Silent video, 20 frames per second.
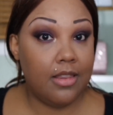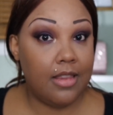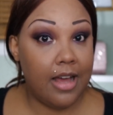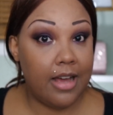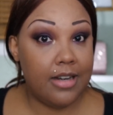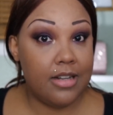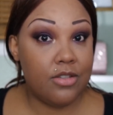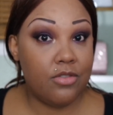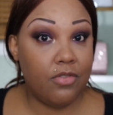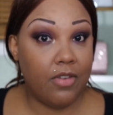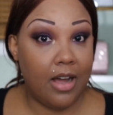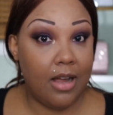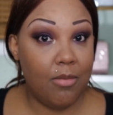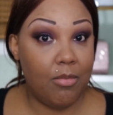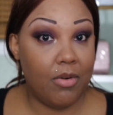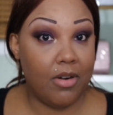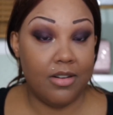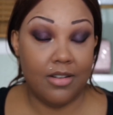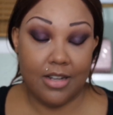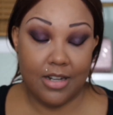That is
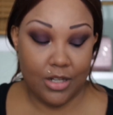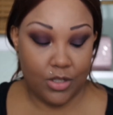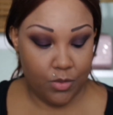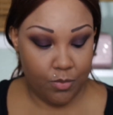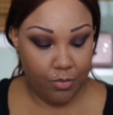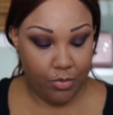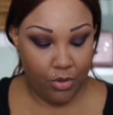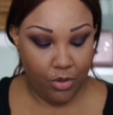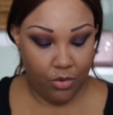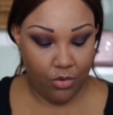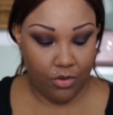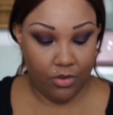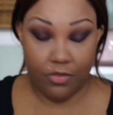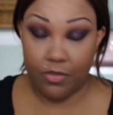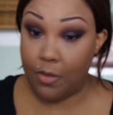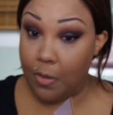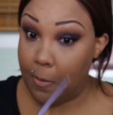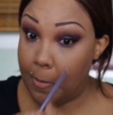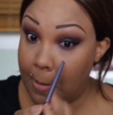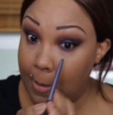vibrant. It is
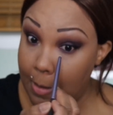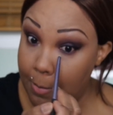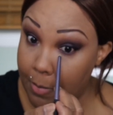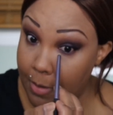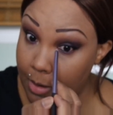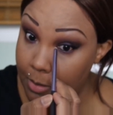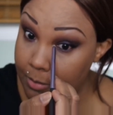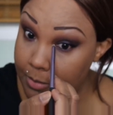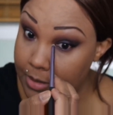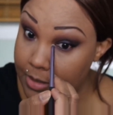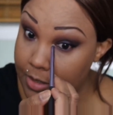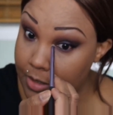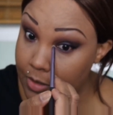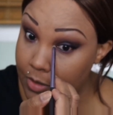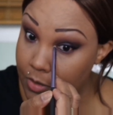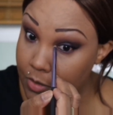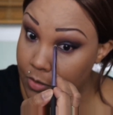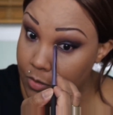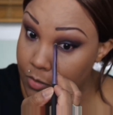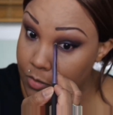beautiful. I probably
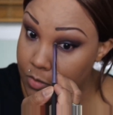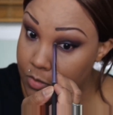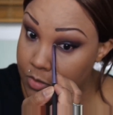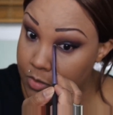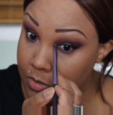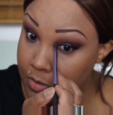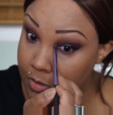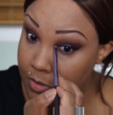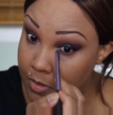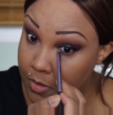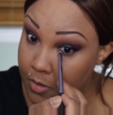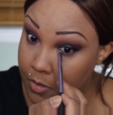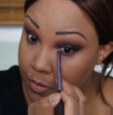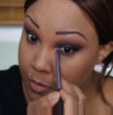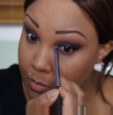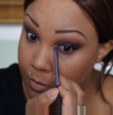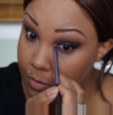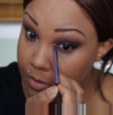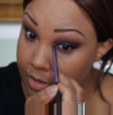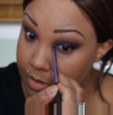can use
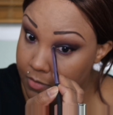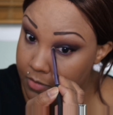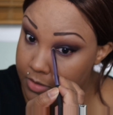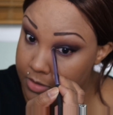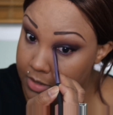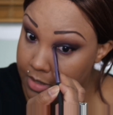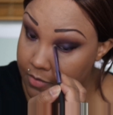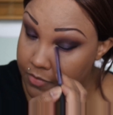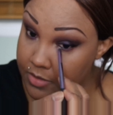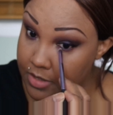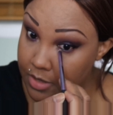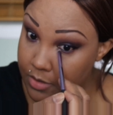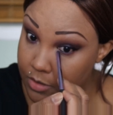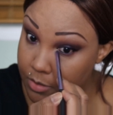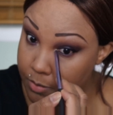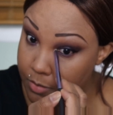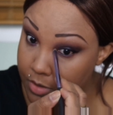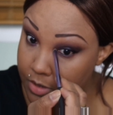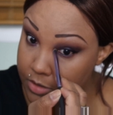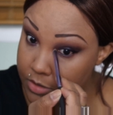whatever's left on
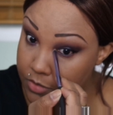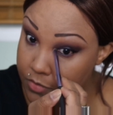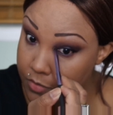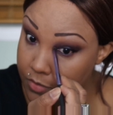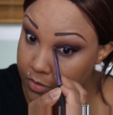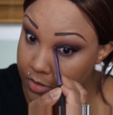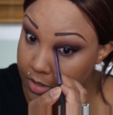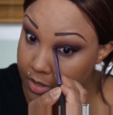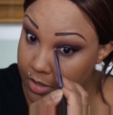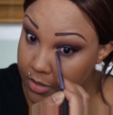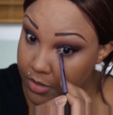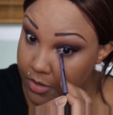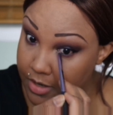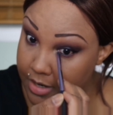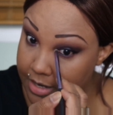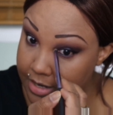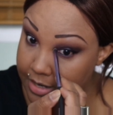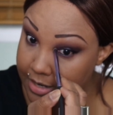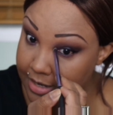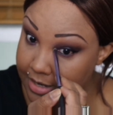the brush for the other
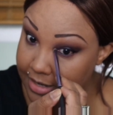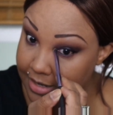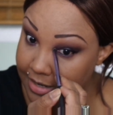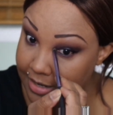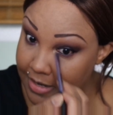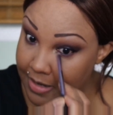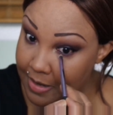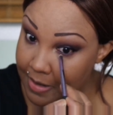eye.